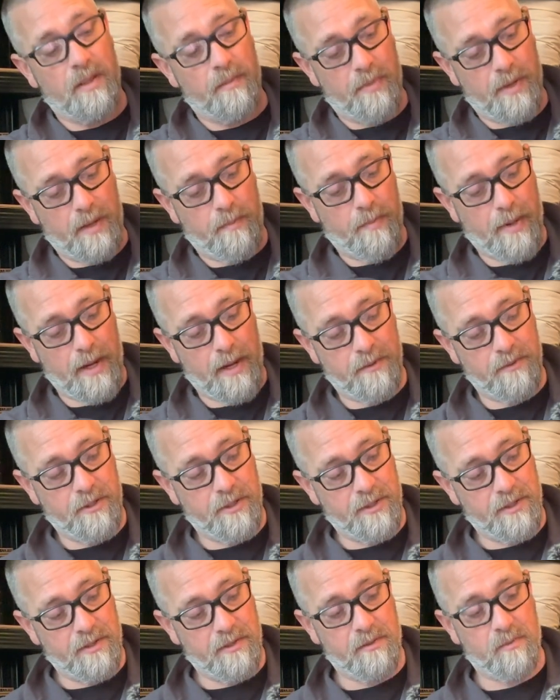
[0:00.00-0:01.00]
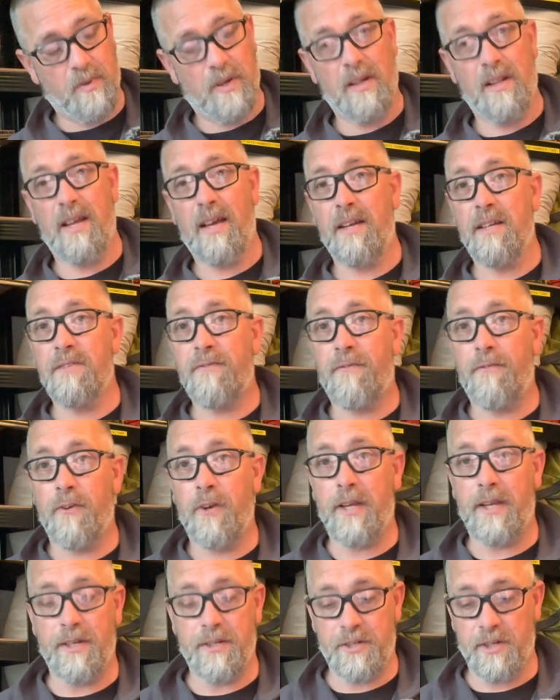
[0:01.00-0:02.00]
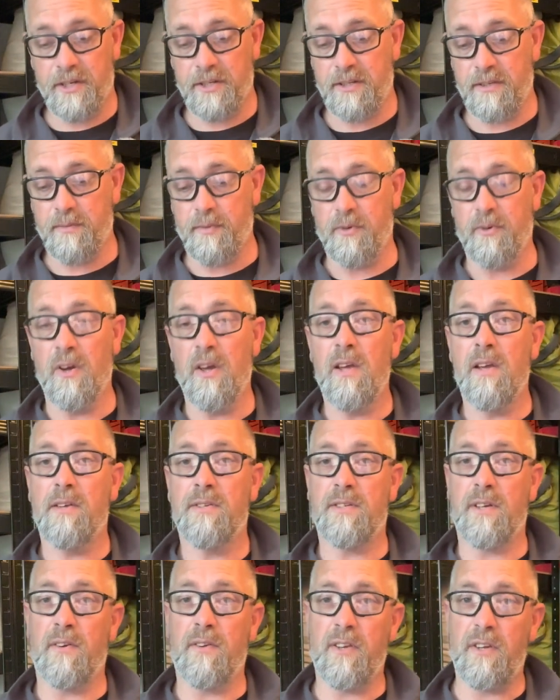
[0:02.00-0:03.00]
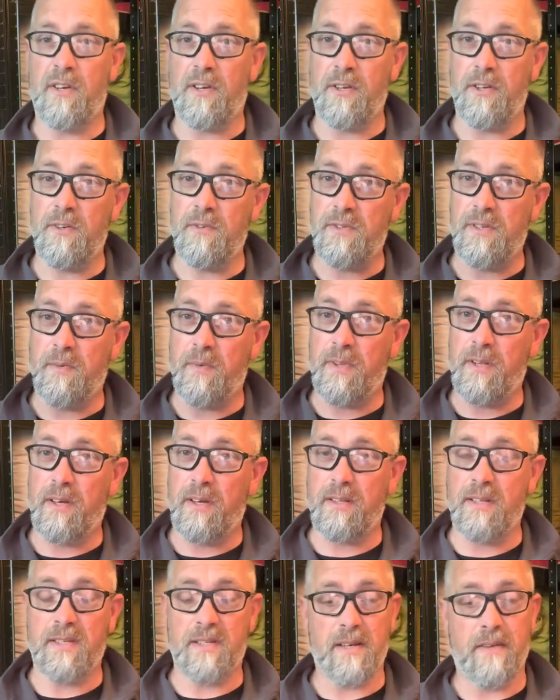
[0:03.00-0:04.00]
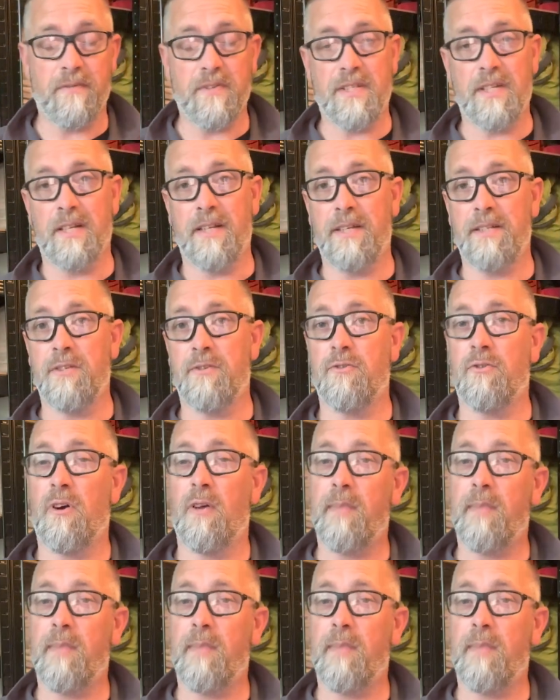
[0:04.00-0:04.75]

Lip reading: big pouches as well, and it's fully adjustable. So you can use it with like the 70-litre dry